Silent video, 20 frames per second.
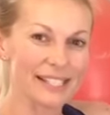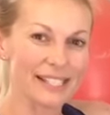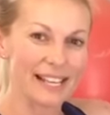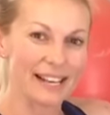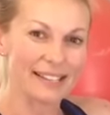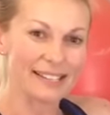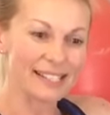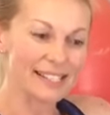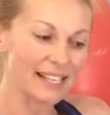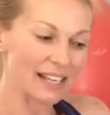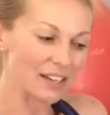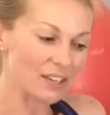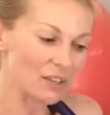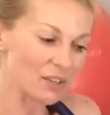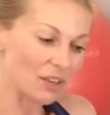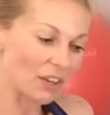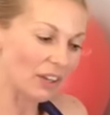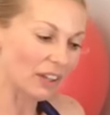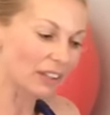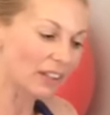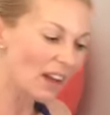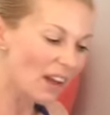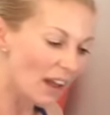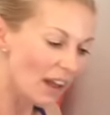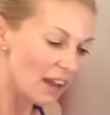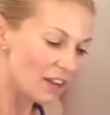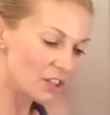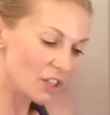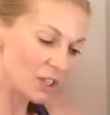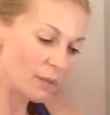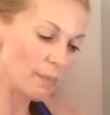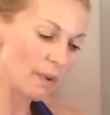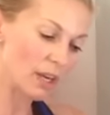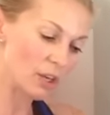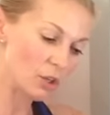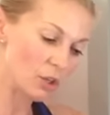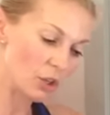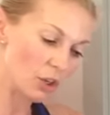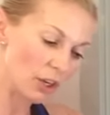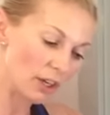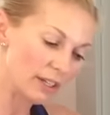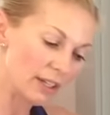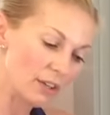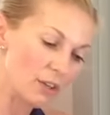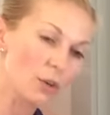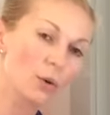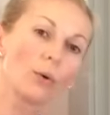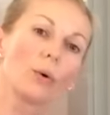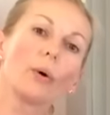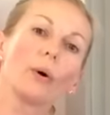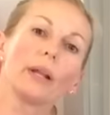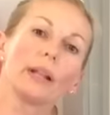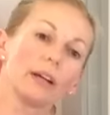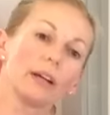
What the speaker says: sensation. And just make sure that you go a